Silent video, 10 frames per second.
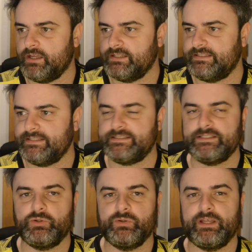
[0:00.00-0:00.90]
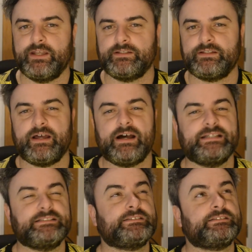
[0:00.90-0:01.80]
DC United.
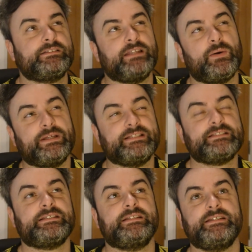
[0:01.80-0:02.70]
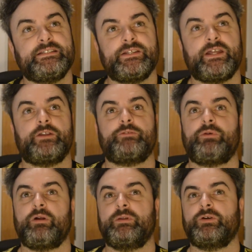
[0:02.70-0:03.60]
I did say DC United is
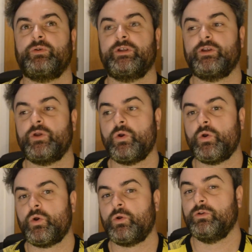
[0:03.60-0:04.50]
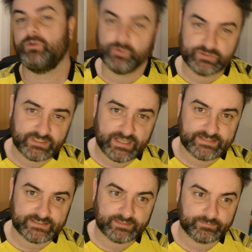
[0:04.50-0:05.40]
probably going to lose their
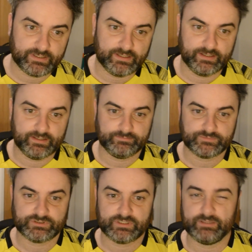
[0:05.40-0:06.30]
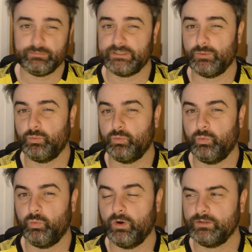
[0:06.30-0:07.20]
last game, but they
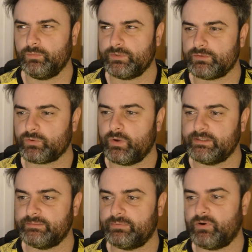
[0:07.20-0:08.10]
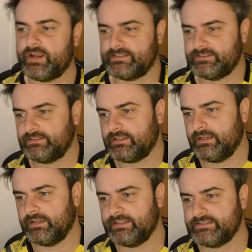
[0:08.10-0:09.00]
won, which was quite surprising,
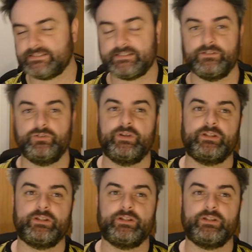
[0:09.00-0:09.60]
against New